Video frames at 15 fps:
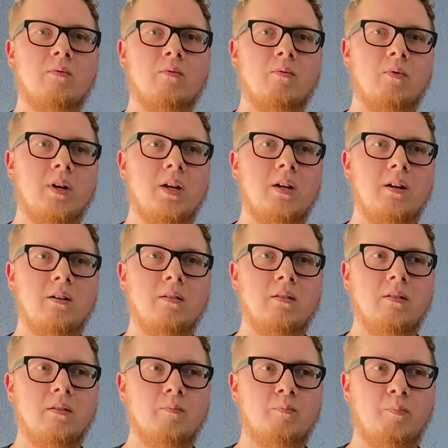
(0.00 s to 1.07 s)
read
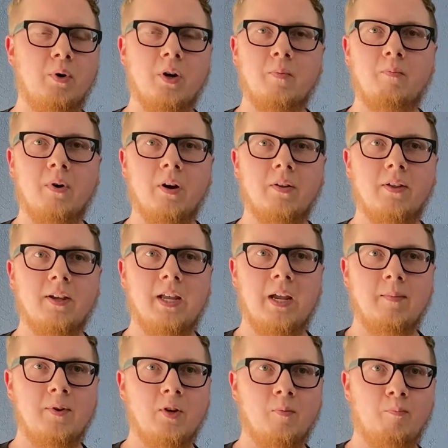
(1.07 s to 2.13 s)
the bookmark that
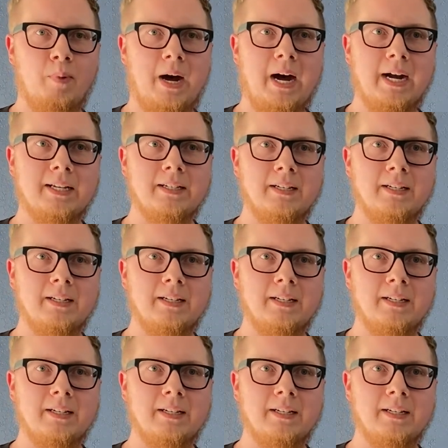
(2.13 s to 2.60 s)
came in your box?